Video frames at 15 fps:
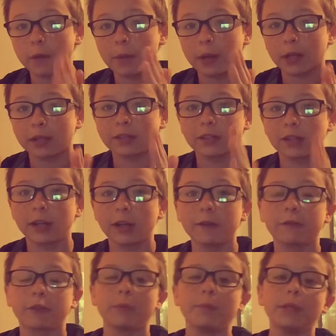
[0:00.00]
about it
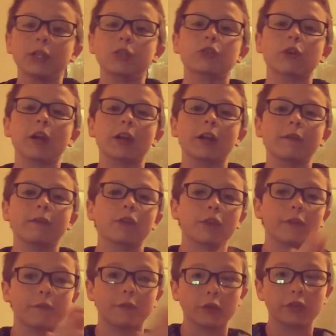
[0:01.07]
today for me trying it for
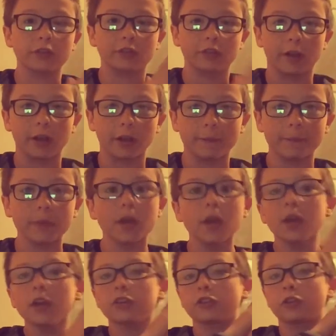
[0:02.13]
the first time.
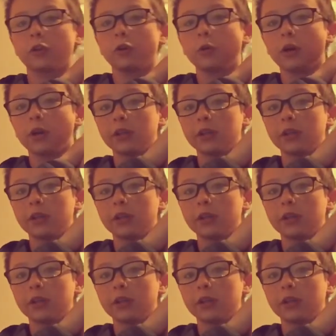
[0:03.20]
So